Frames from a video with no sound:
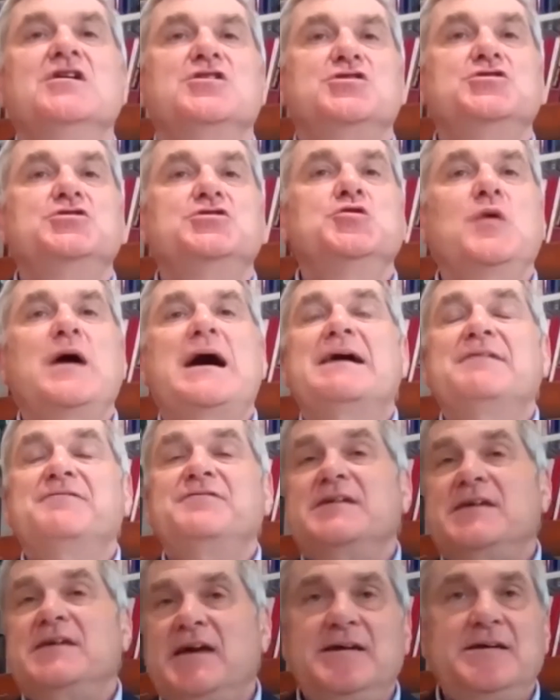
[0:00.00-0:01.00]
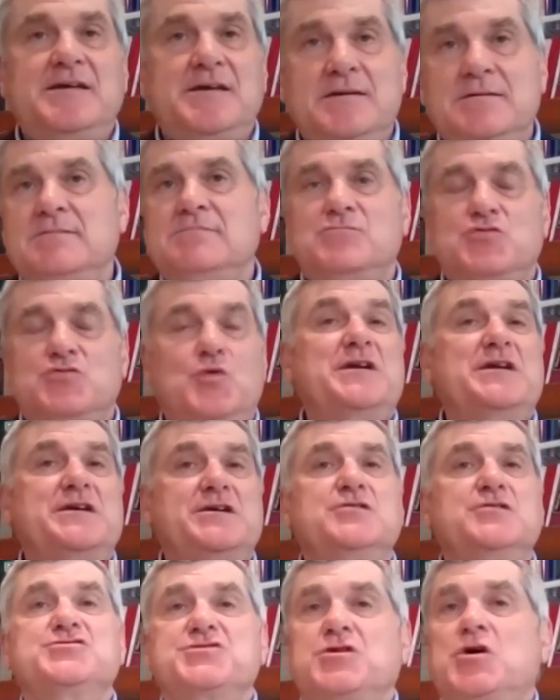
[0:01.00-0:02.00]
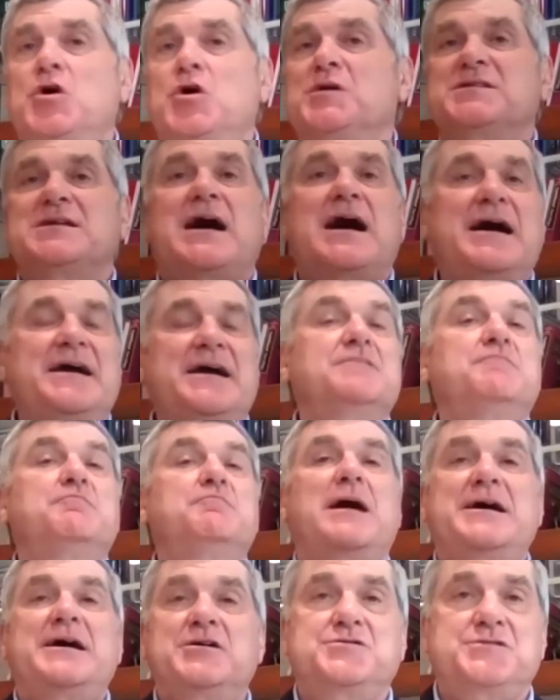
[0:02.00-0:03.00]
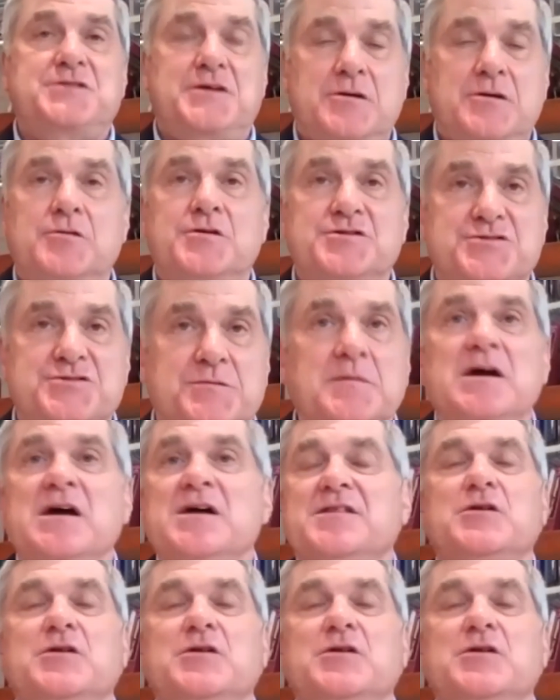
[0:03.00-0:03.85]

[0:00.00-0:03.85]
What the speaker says: You advocated 20 years ago at the height of bioterrorism